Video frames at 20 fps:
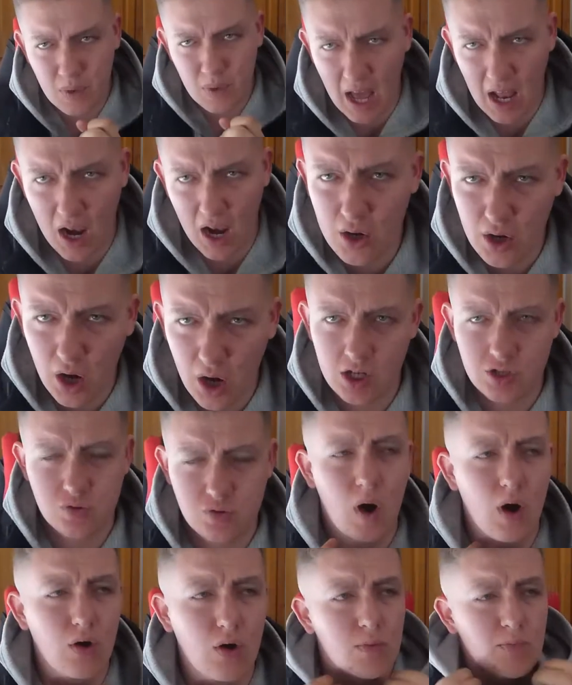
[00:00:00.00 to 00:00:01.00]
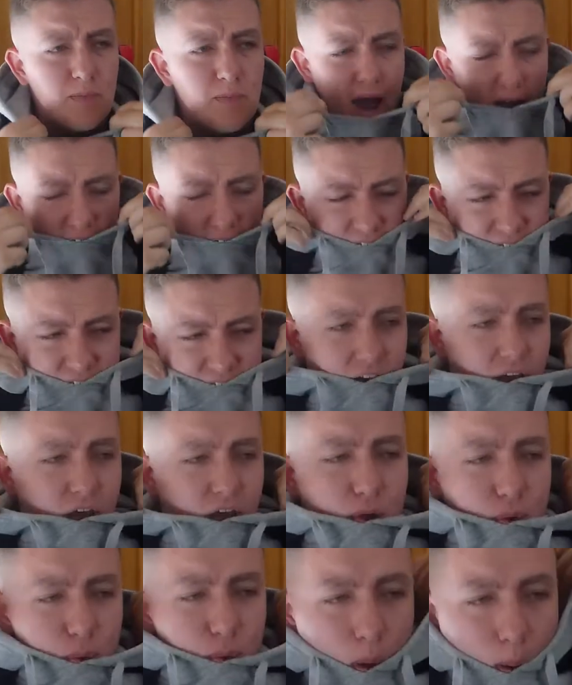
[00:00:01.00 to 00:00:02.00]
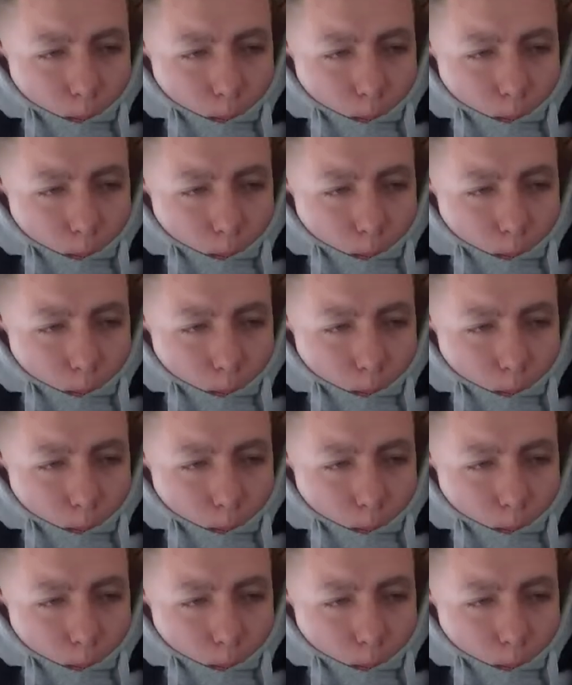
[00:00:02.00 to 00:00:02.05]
Hello, guys. Welcome back to